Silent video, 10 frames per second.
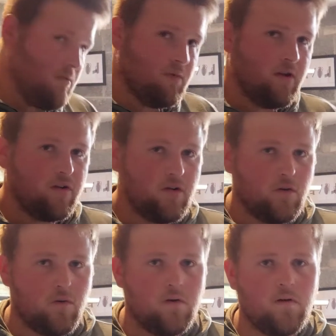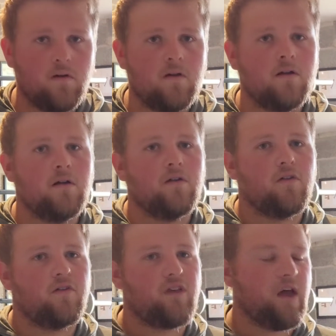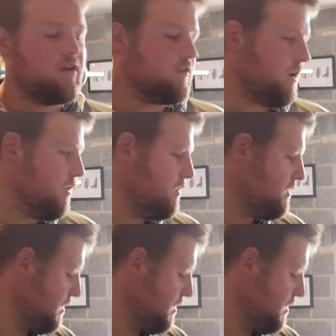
I'm going to do another set or so